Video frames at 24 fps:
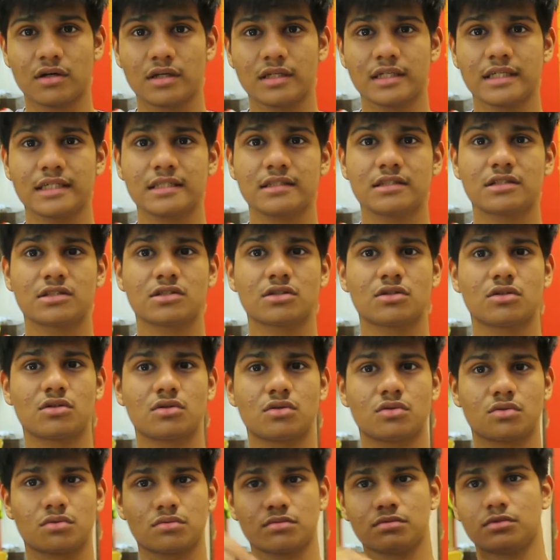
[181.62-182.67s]
on it,
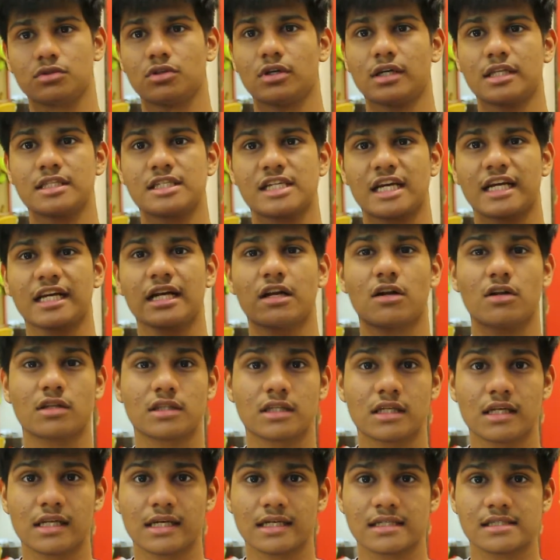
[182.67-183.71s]
so you can check it out in
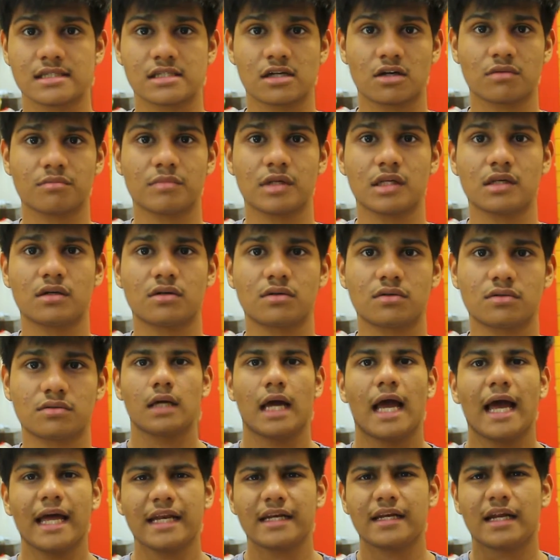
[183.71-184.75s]
the links down below.
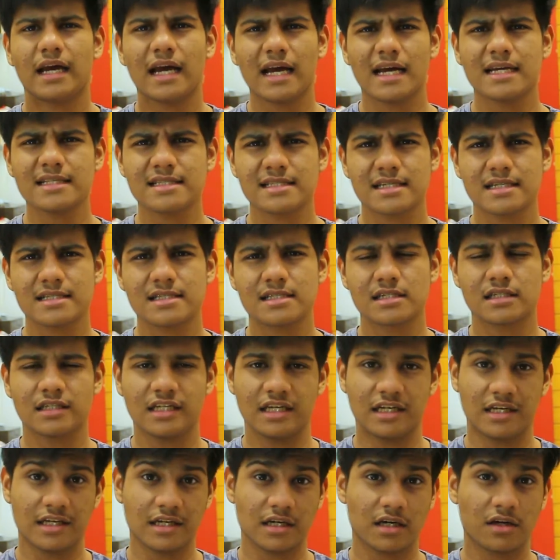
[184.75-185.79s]
And as it's a
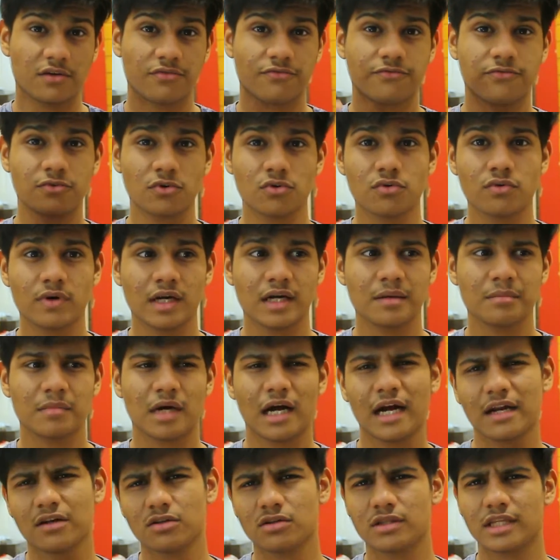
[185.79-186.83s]
DDR4 RAM,
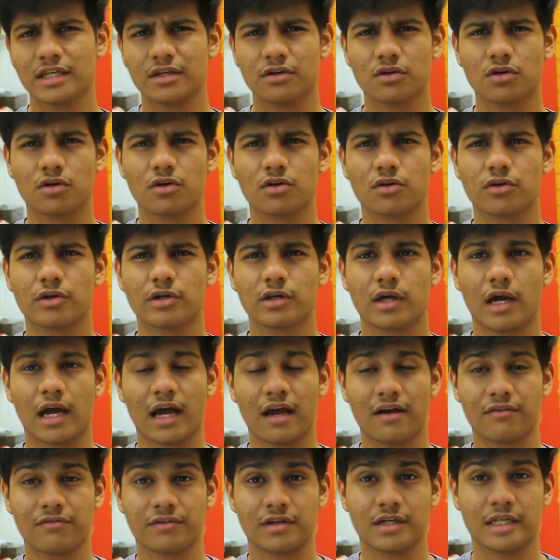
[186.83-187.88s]
I don't think you're gonna
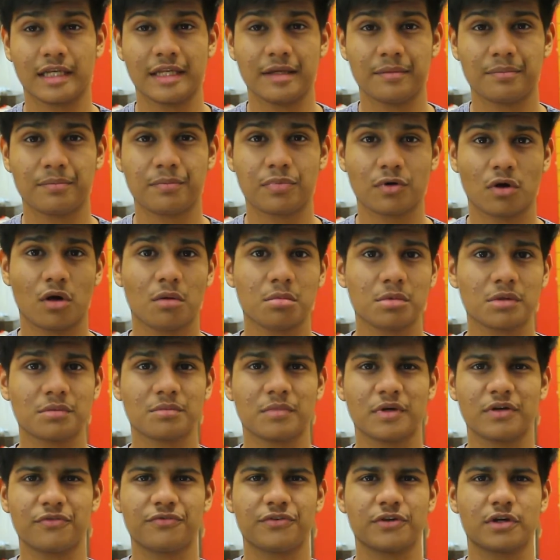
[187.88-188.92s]
have any
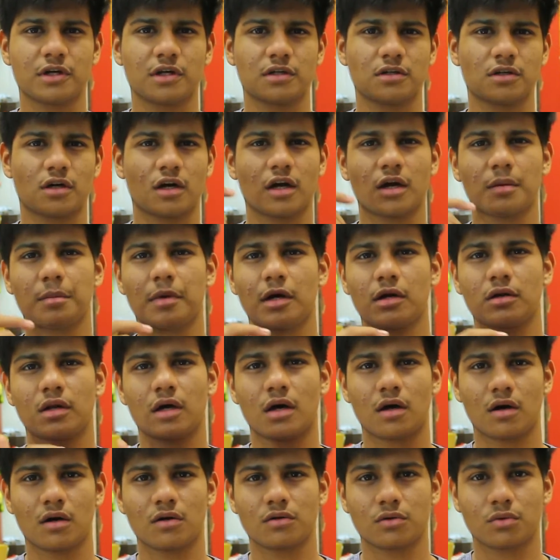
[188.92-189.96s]
problem if you're talking about
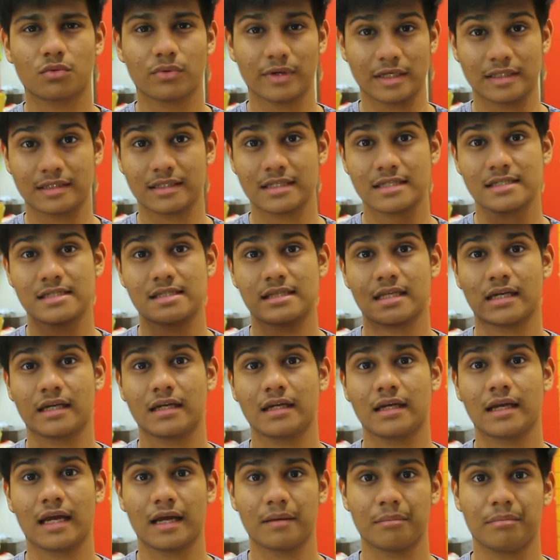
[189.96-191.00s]
how quick this
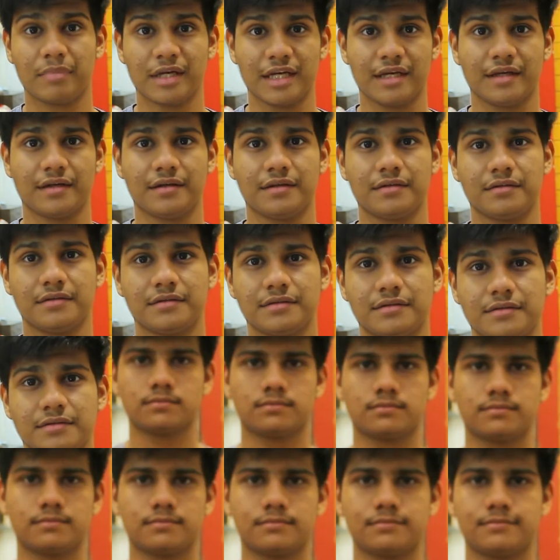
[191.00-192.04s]
thing can be.
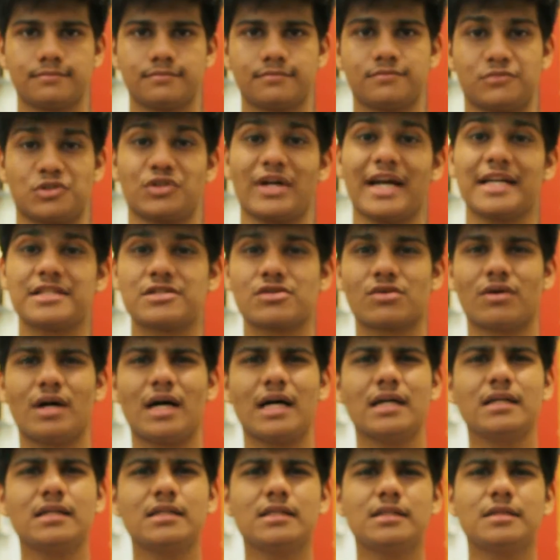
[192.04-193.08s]
Right, so
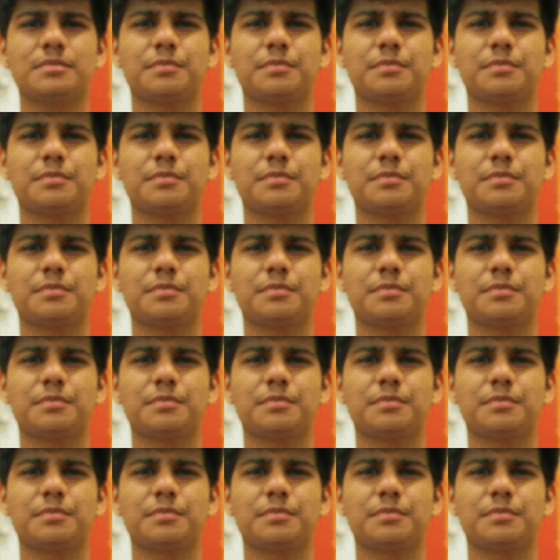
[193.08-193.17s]
under the